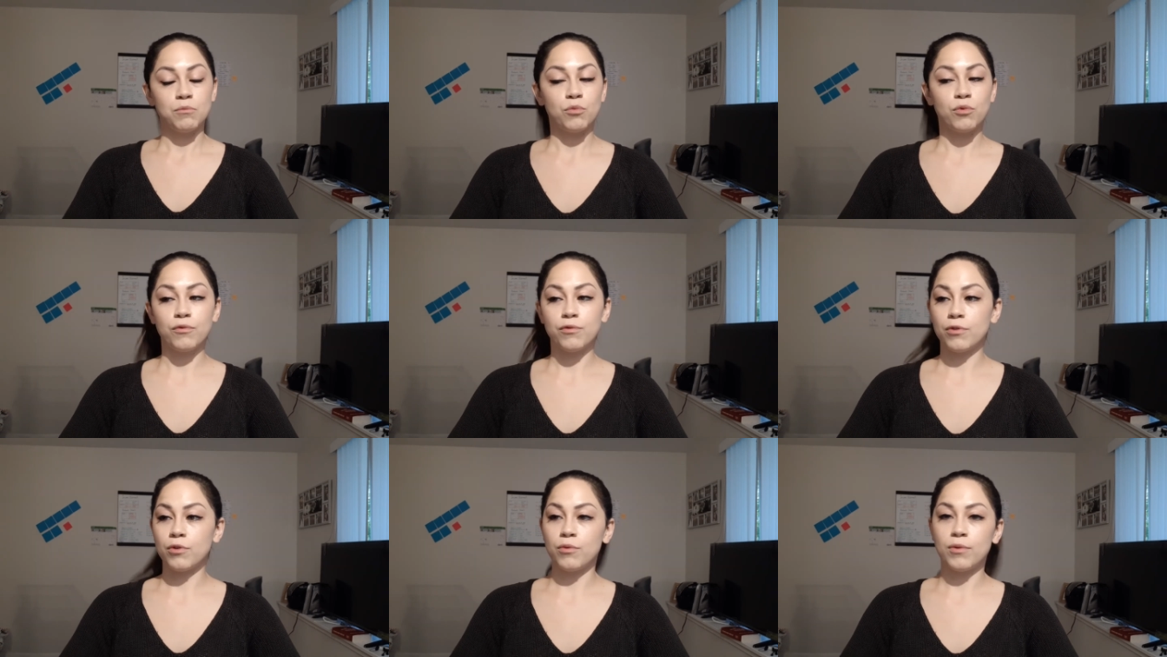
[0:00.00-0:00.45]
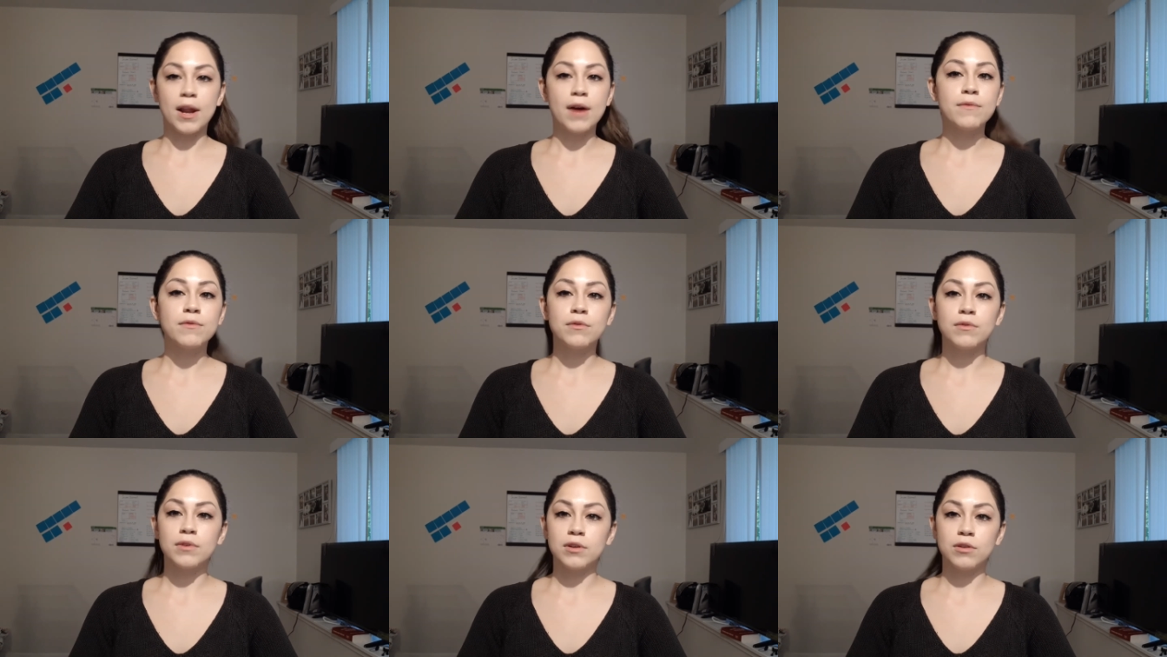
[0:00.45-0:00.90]
for
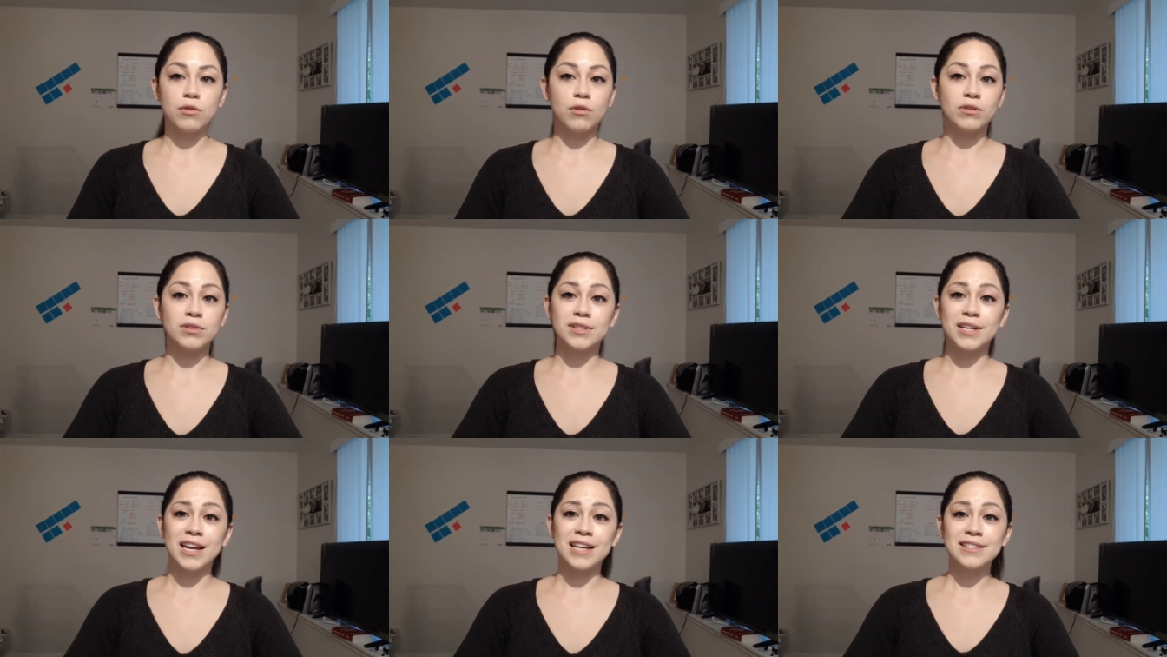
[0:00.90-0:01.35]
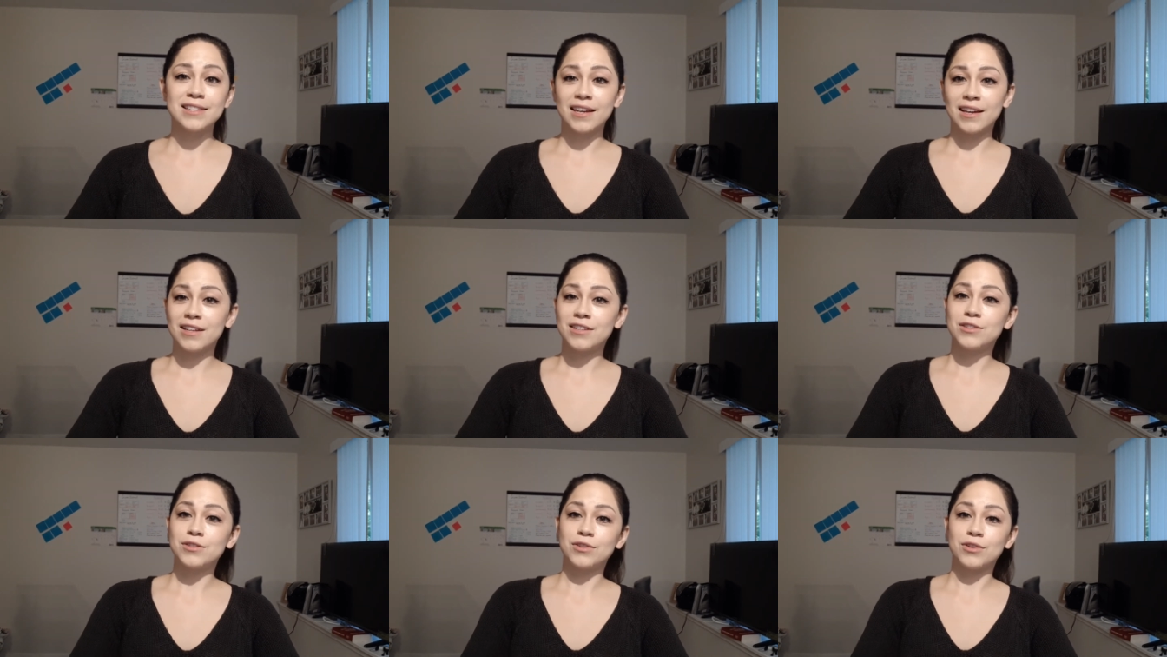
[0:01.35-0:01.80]
whatever, you know, in case I
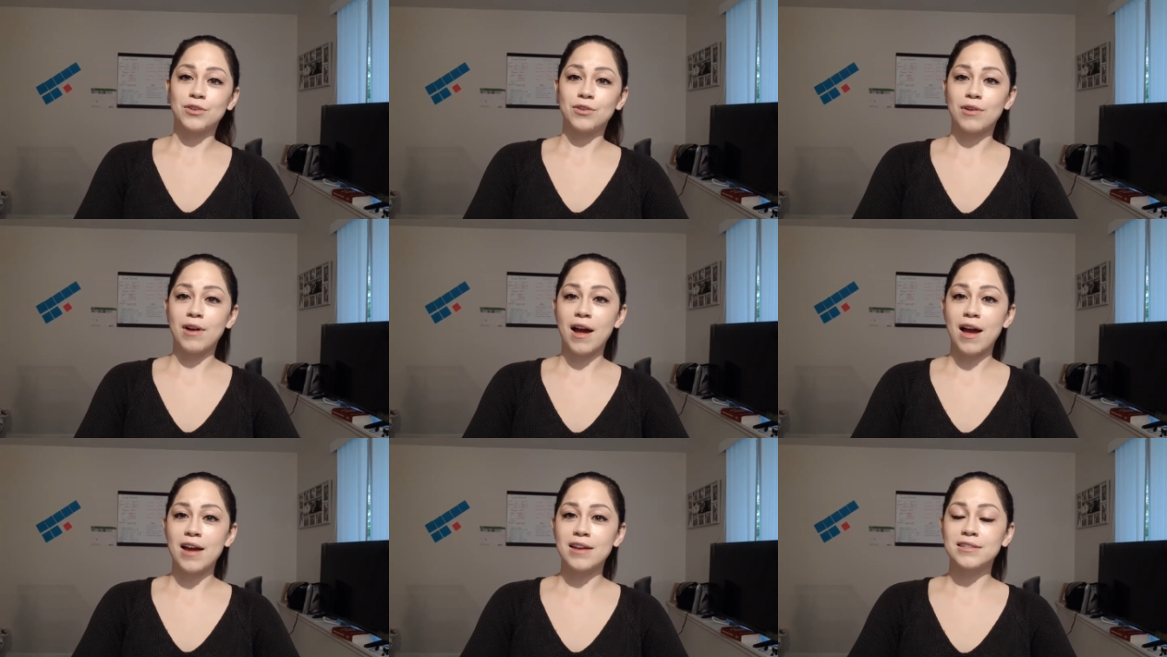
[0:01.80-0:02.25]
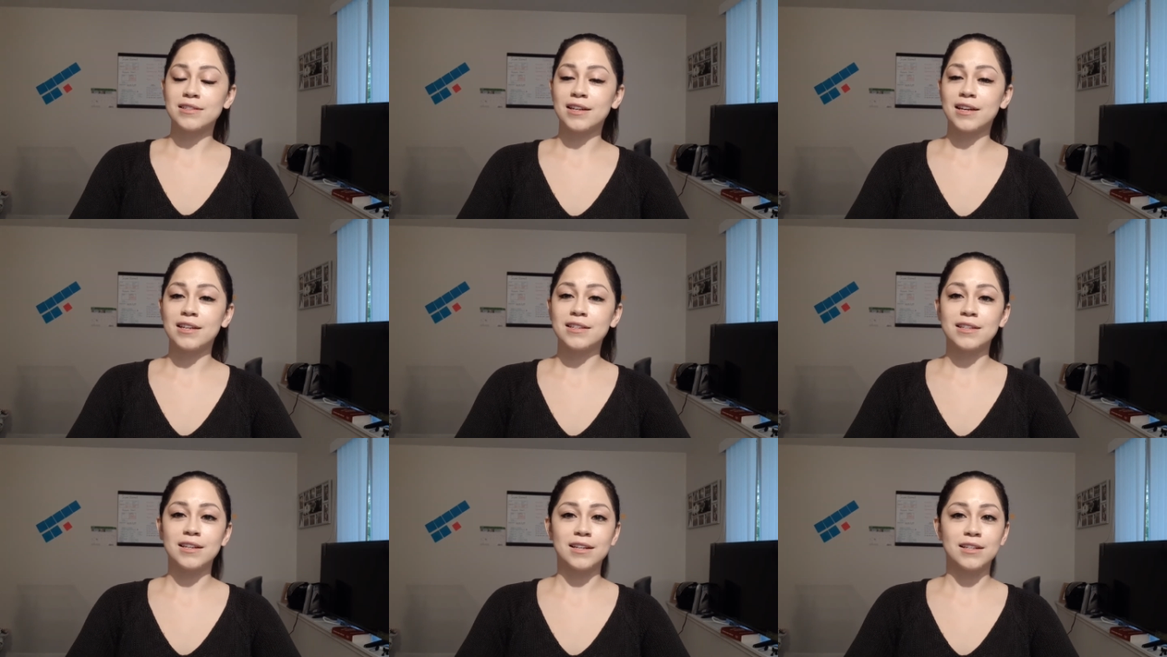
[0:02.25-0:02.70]
get into a crash, in
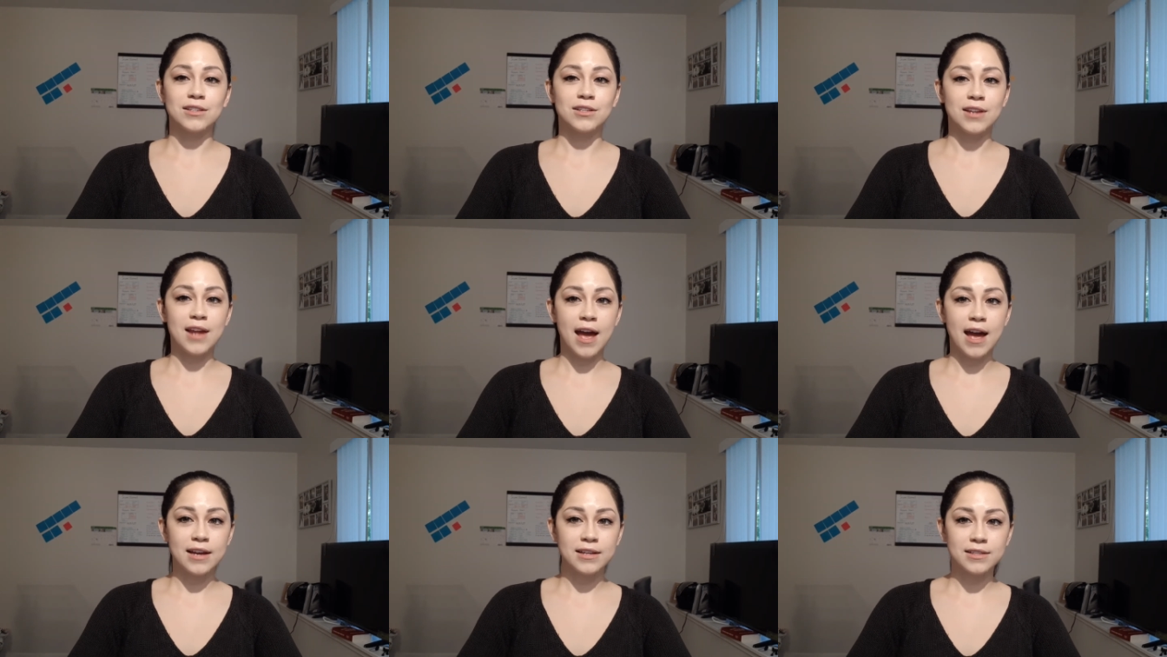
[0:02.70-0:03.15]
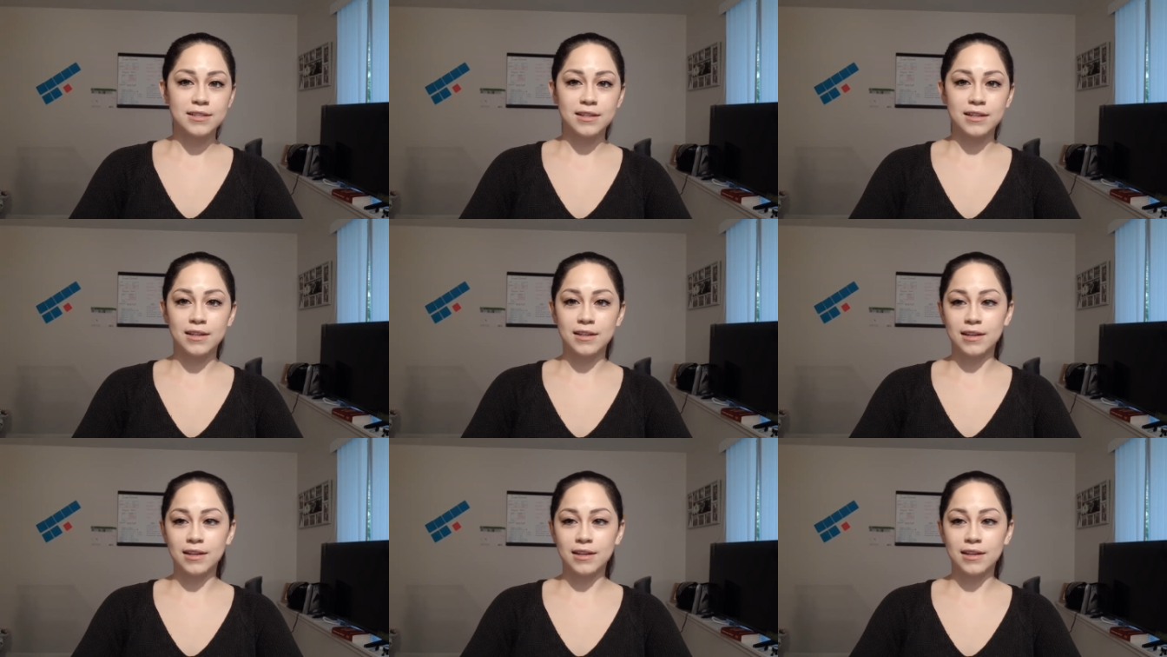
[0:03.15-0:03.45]
case I get into an accident,